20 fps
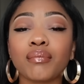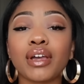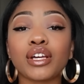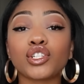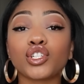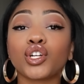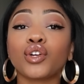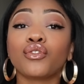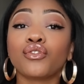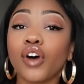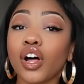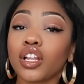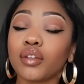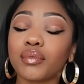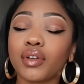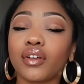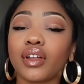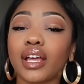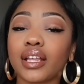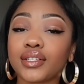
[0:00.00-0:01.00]
Make sure you follow
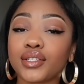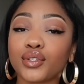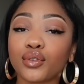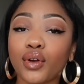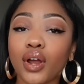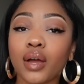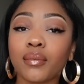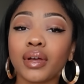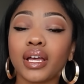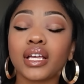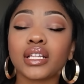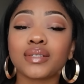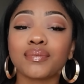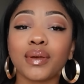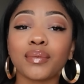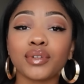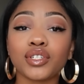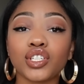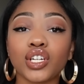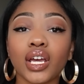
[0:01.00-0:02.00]
me on Instagram at
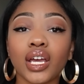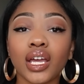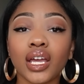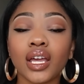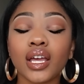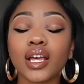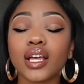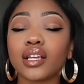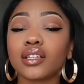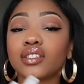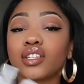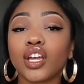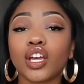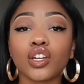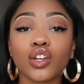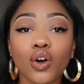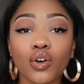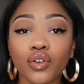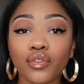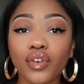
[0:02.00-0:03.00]
itsbabyj to get
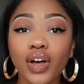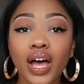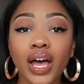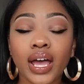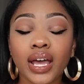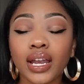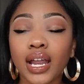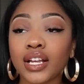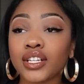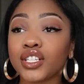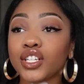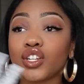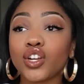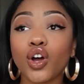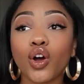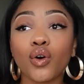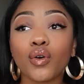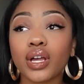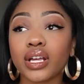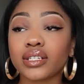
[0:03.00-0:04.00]
notified and to
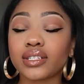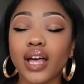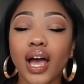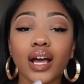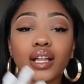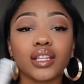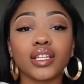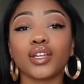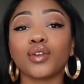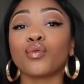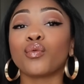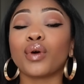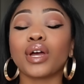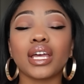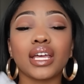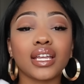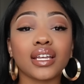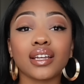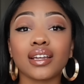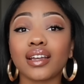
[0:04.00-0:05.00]
know exactly
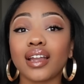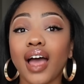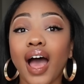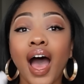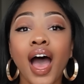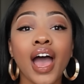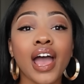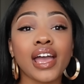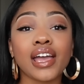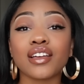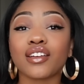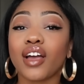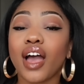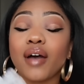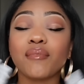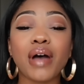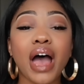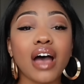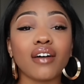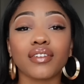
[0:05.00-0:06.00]
when I
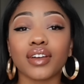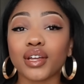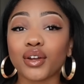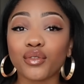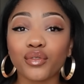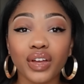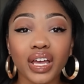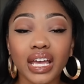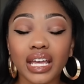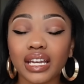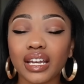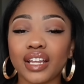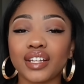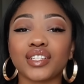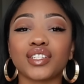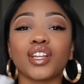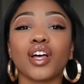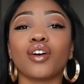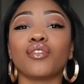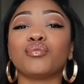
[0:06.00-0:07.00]
am having an event and
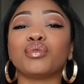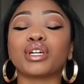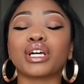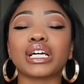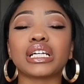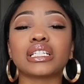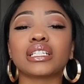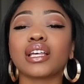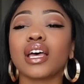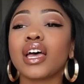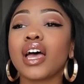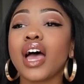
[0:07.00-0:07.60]
stuff, because